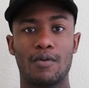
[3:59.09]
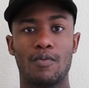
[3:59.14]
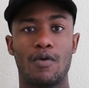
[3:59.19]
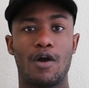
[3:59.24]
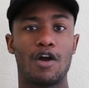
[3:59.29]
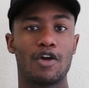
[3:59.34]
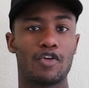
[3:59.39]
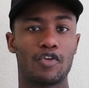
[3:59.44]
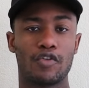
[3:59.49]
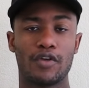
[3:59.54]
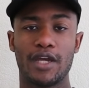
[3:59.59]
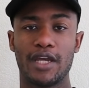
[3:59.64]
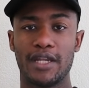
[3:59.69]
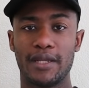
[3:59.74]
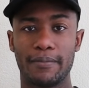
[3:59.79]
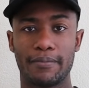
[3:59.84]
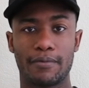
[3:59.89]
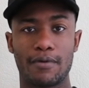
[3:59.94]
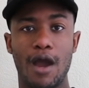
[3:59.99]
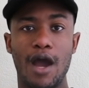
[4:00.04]
while
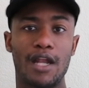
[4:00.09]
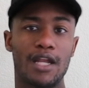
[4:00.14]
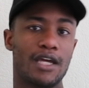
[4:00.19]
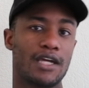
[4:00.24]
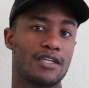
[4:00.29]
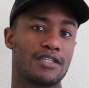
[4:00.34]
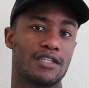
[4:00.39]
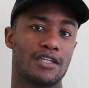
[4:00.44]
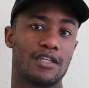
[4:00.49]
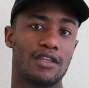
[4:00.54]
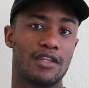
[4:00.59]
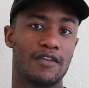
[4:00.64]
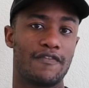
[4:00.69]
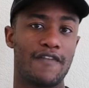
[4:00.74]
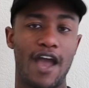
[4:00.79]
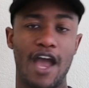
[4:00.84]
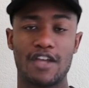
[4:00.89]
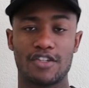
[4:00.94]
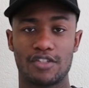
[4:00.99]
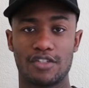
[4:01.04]
creating products in the
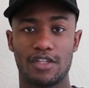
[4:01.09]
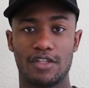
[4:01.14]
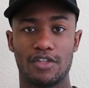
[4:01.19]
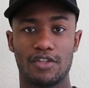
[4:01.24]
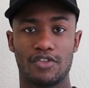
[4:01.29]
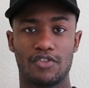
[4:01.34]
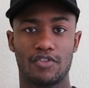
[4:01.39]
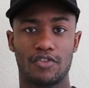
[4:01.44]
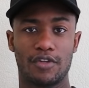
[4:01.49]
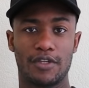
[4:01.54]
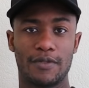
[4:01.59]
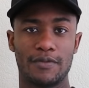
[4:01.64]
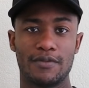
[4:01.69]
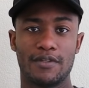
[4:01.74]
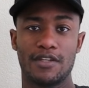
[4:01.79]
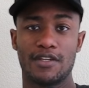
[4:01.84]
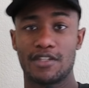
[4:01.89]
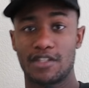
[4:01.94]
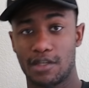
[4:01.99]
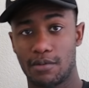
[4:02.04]
fashion industry.
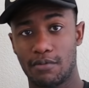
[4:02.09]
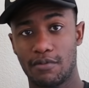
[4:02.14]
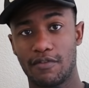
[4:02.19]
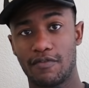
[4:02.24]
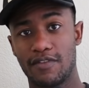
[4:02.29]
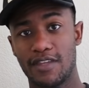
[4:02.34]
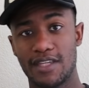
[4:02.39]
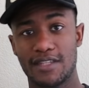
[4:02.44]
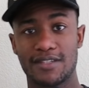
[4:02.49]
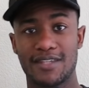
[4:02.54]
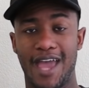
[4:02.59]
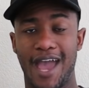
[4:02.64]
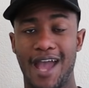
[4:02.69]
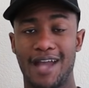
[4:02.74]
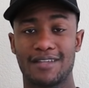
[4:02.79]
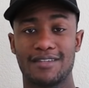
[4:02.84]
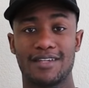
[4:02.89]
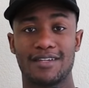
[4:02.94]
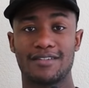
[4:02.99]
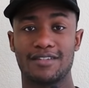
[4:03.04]
Some of these
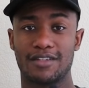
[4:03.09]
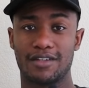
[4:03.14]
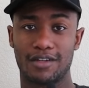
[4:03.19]
tactics